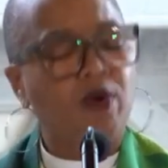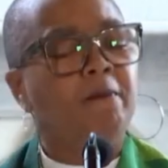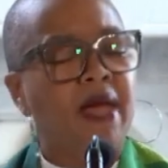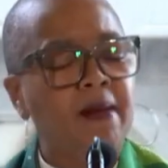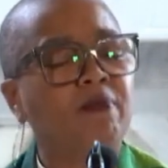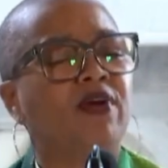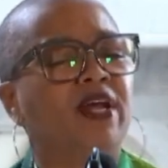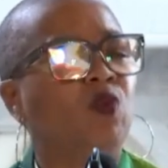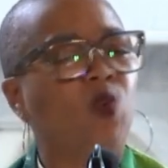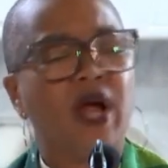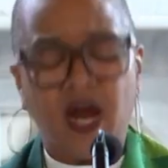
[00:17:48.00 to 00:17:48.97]

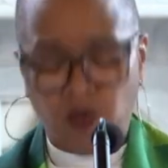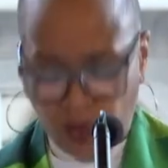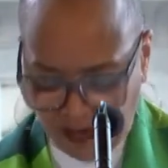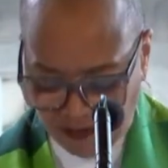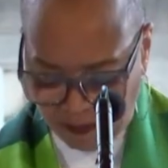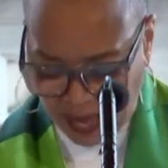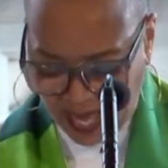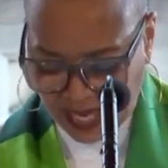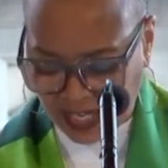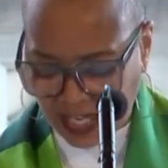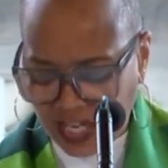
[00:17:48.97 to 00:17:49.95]
remembering where we've
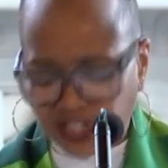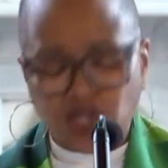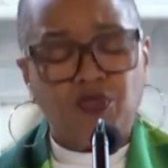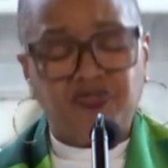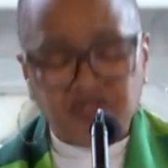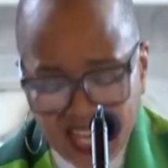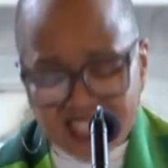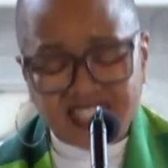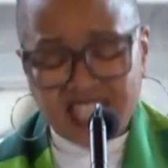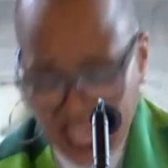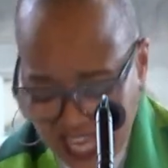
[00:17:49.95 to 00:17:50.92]
been. So
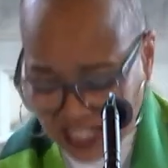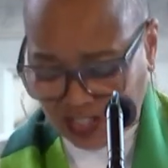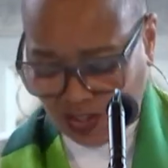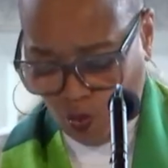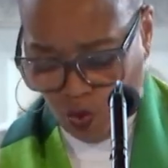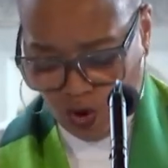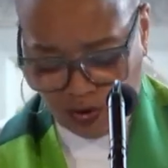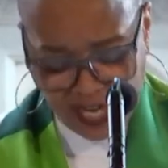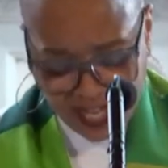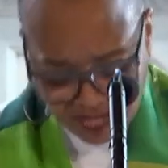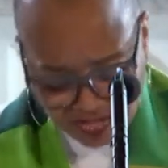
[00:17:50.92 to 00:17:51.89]
this is the
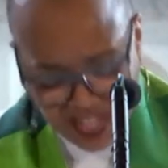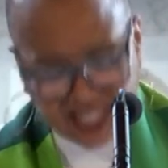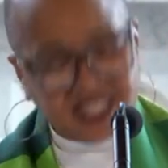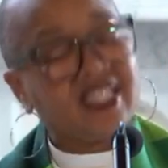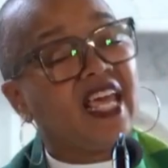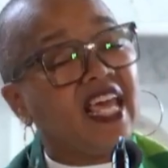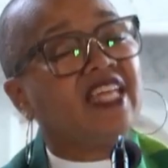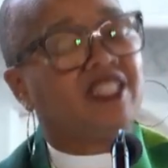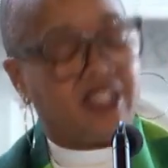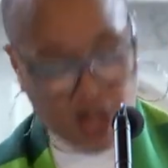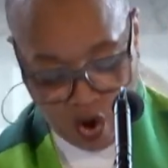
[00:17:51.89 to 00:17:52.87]
work. This
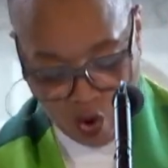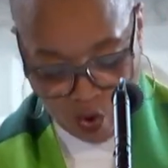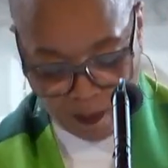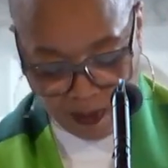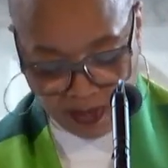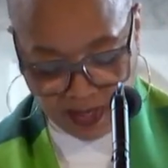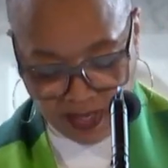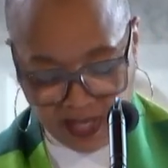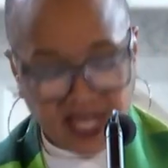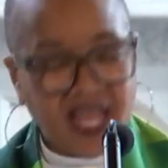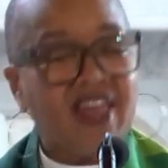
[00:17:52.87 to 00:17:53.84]
is the hope.
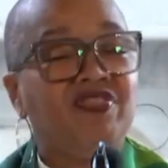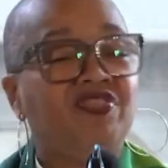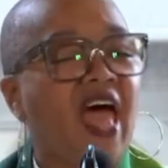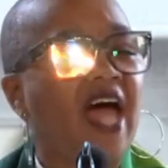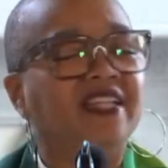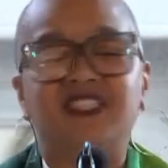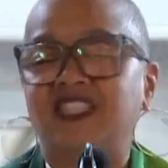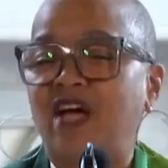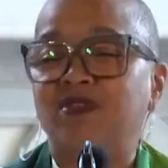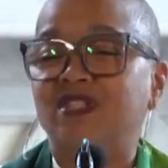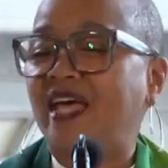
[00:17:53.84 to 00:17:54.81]
And that
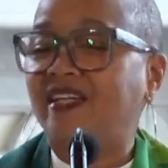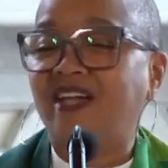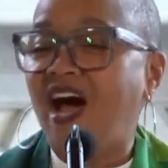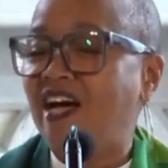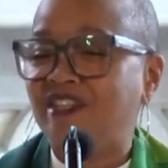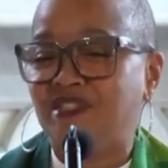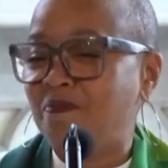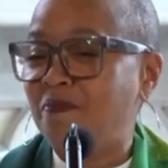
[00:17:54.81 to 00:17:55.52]
sounds like God to